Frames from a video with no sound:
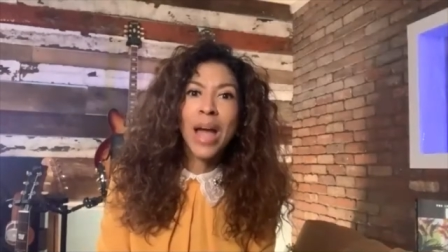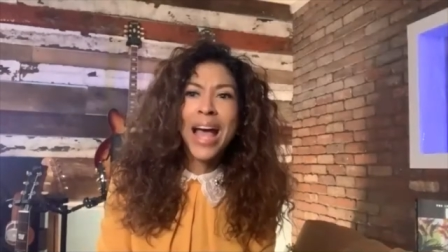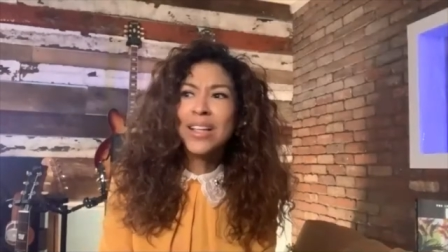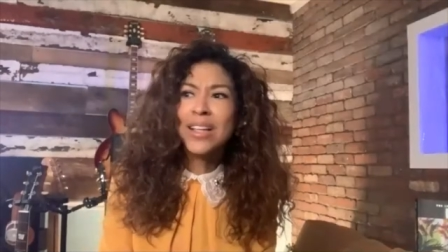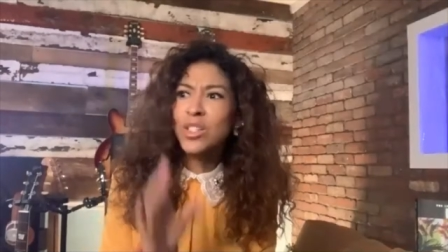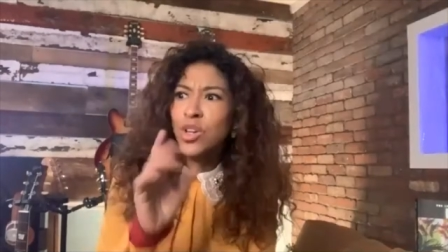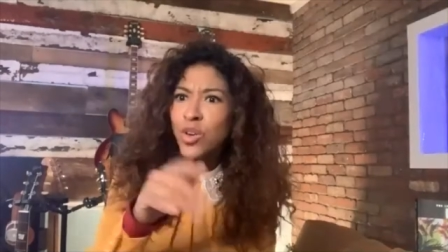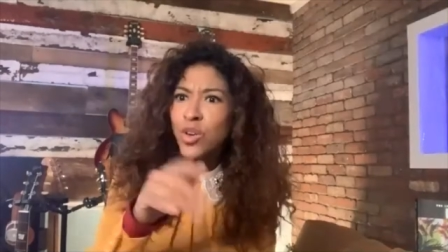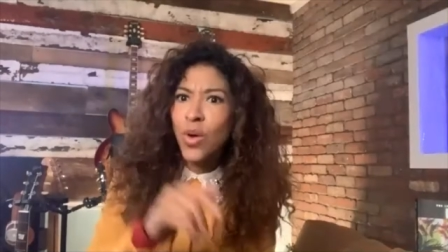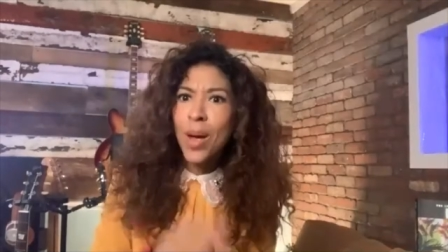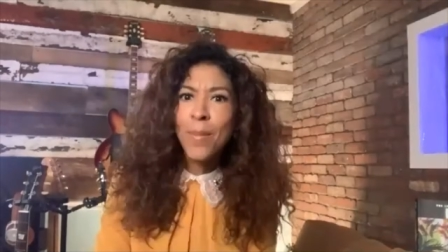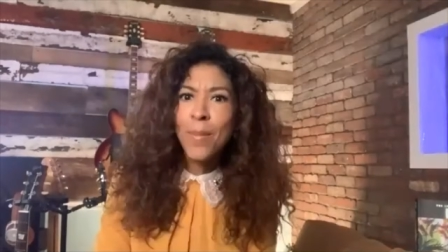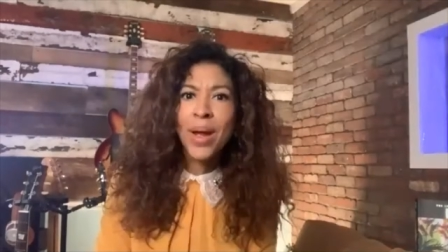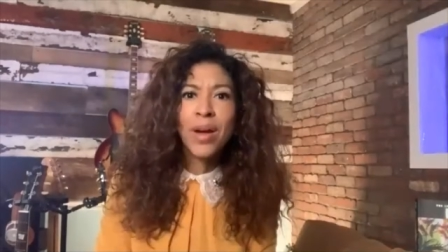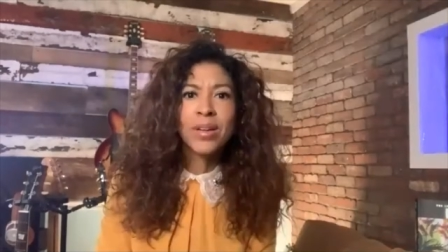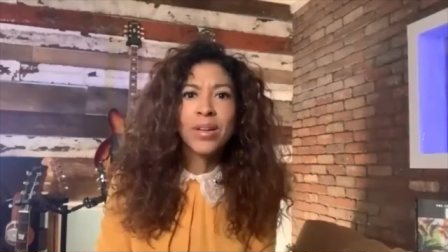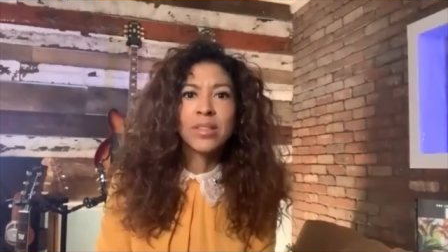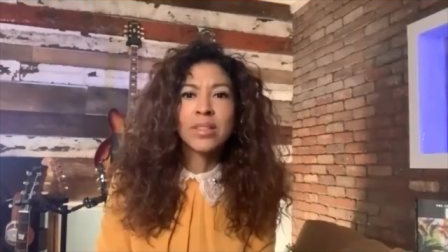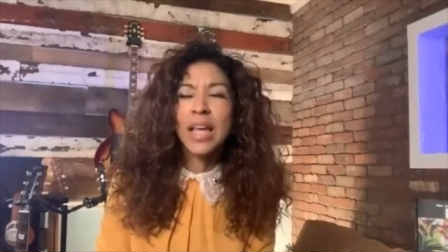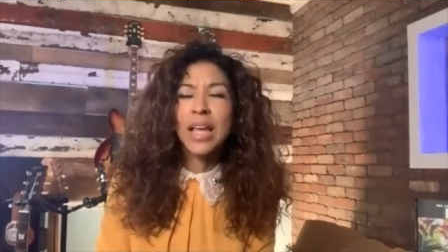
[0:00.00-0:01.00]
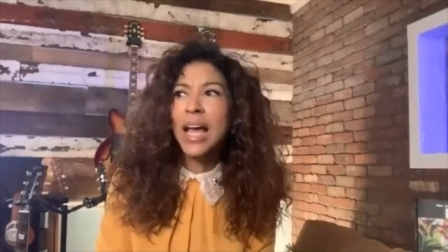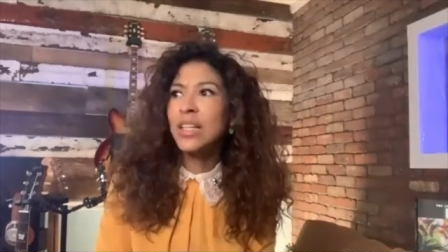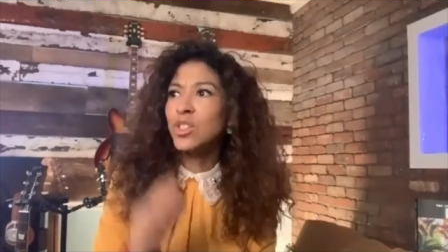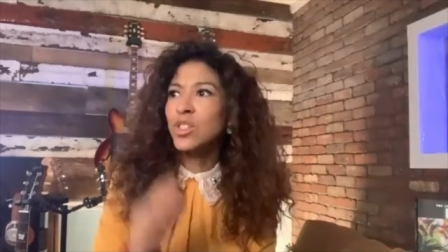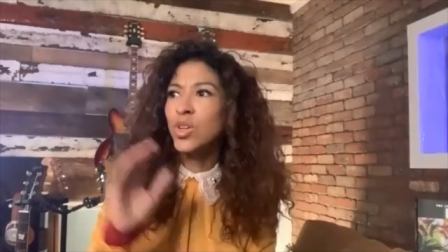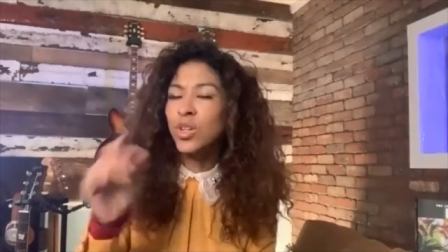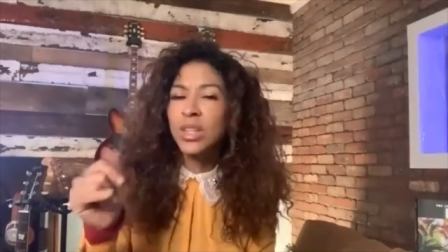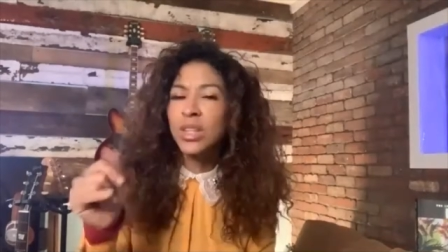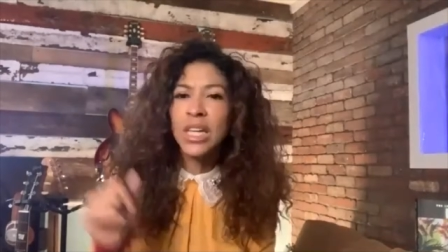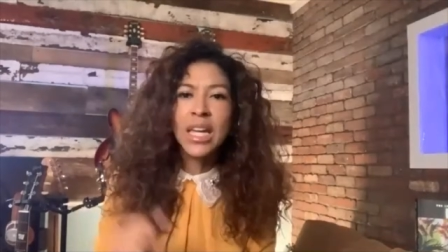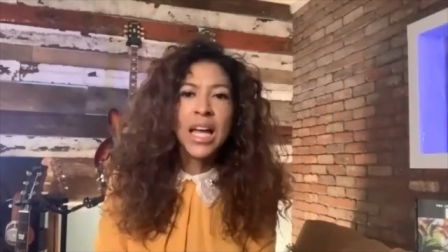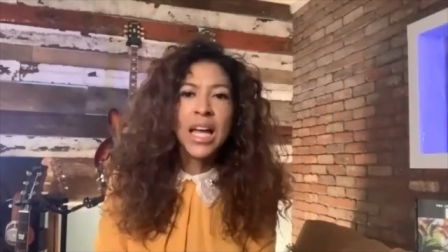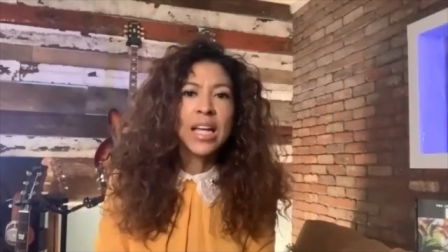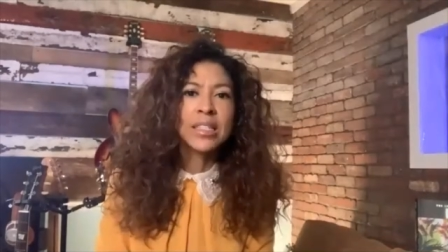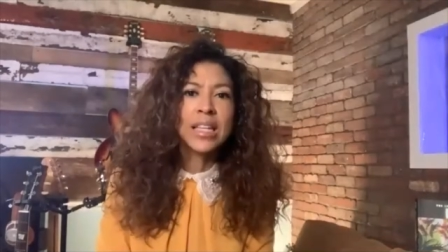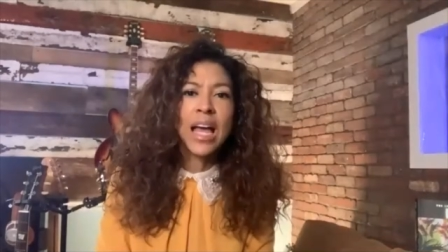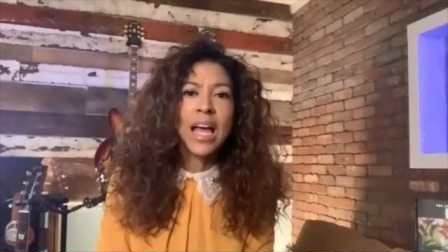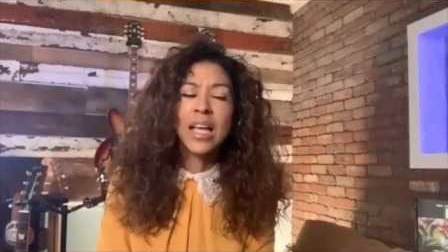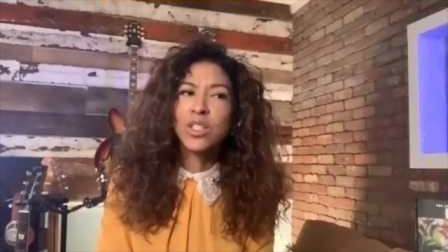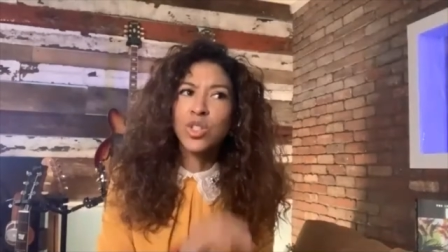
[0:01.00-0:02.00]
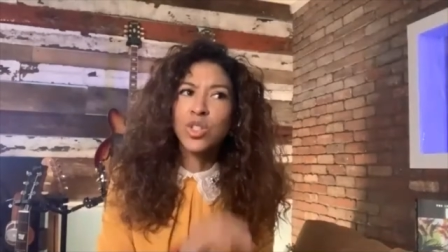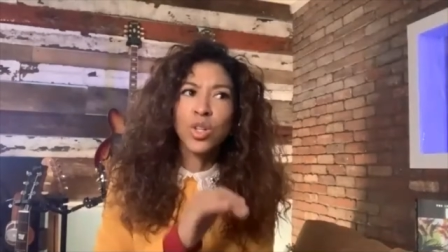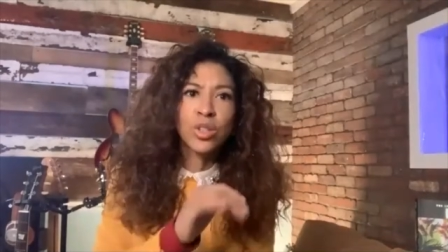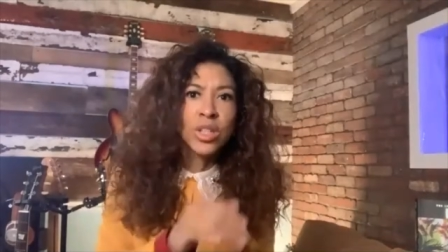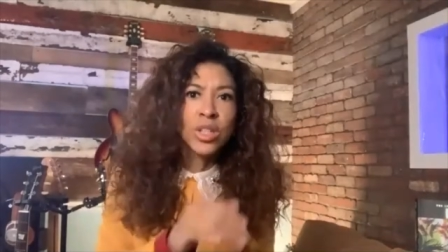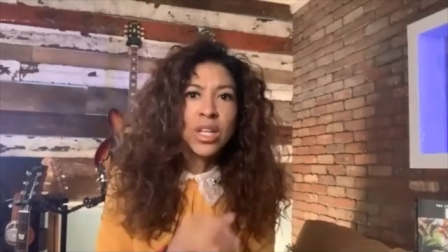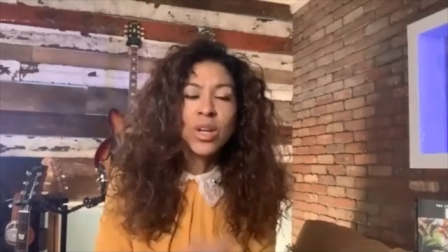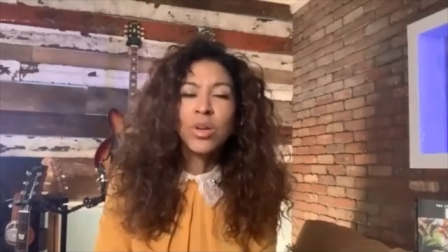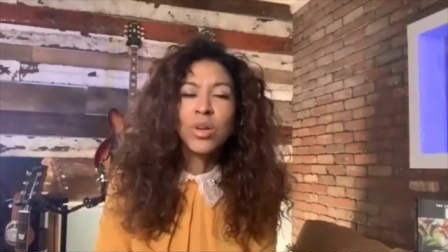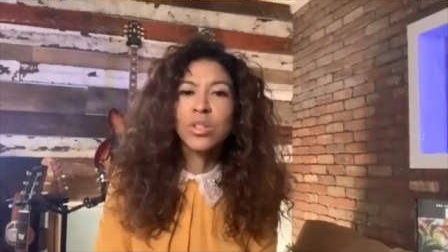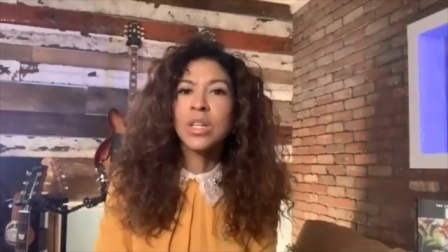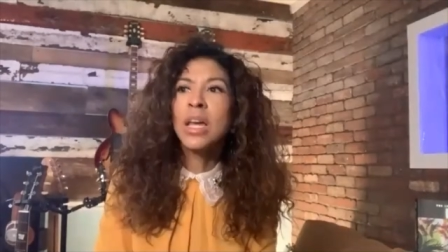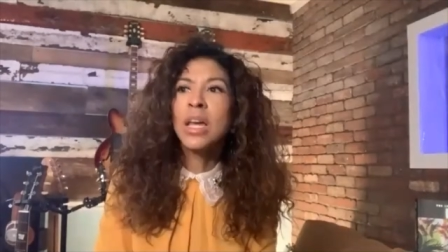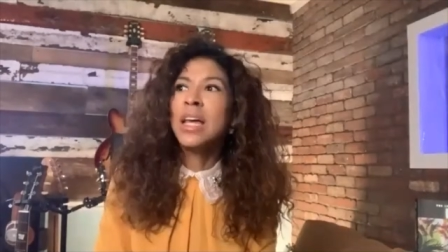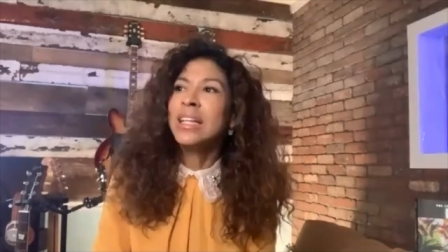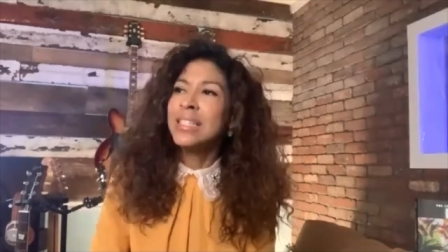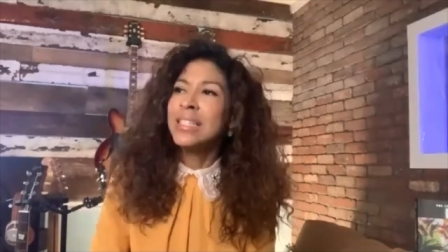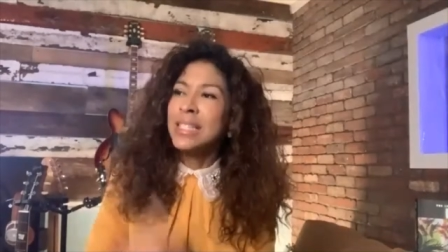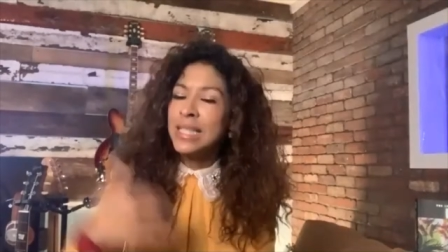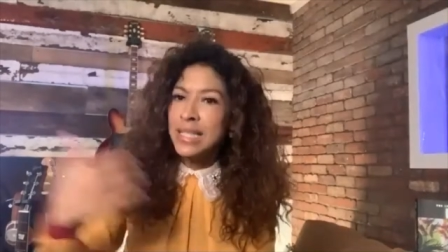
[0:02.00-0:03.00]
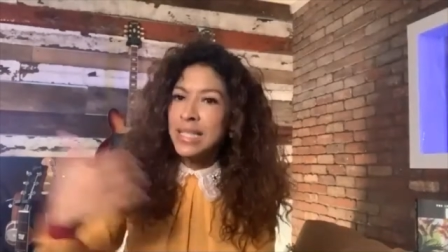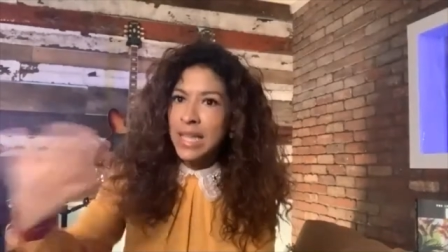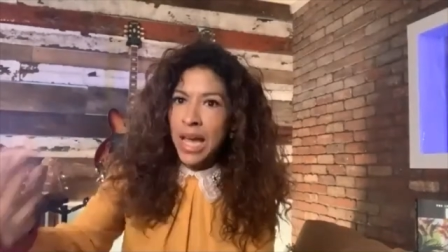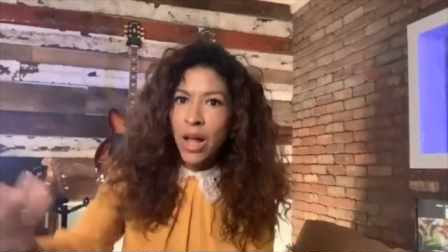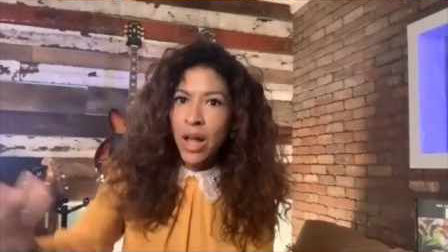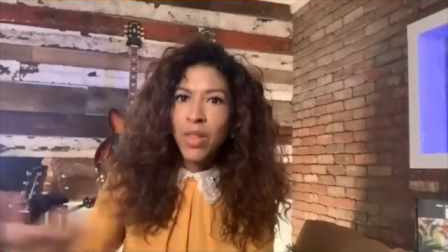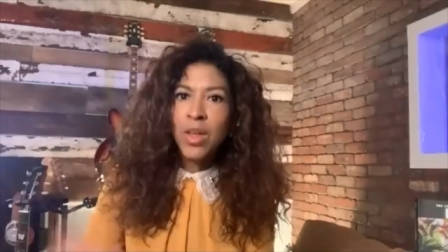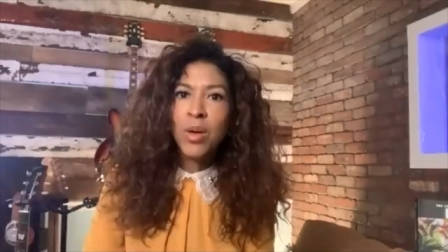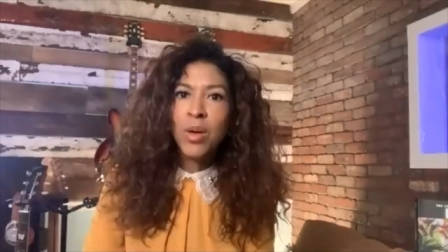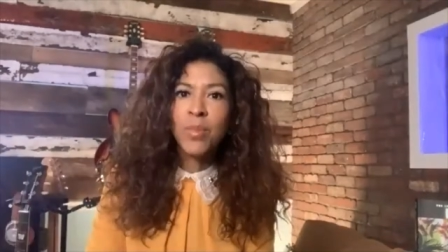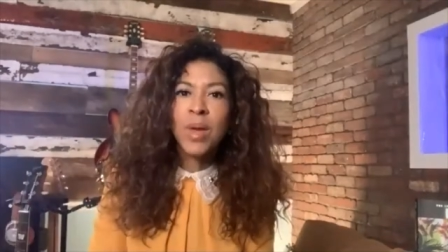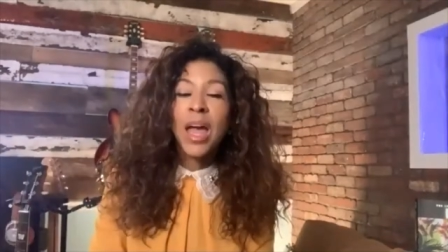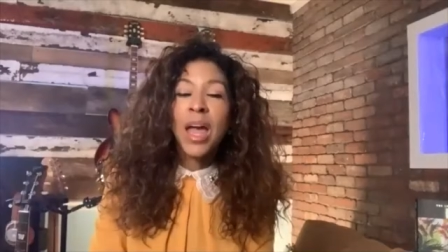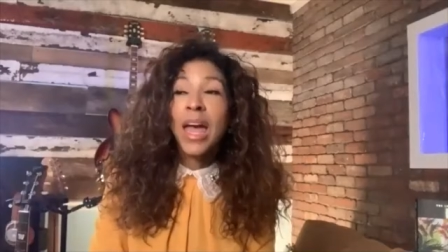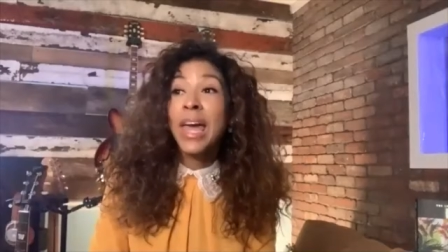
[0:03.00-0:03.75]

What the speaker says: Ask your grandparents, ask your tías, ask your tíos, tell them.